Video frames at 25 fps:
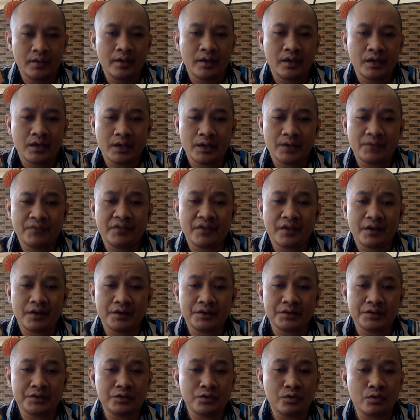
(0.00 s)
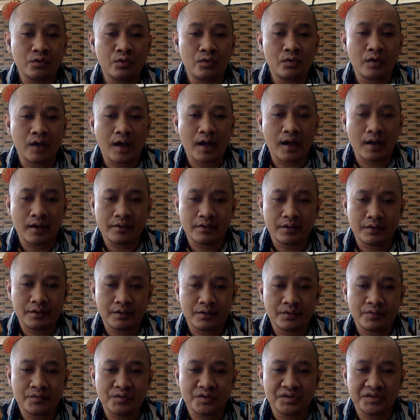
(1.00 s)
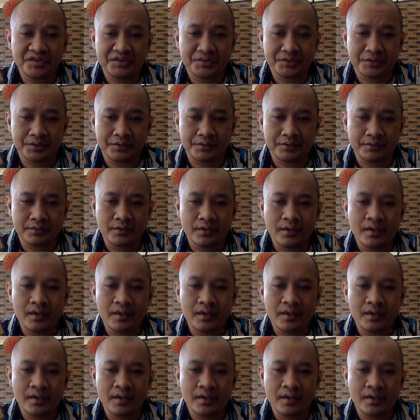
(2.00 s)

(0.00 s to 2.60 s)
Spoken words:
If there is no other reason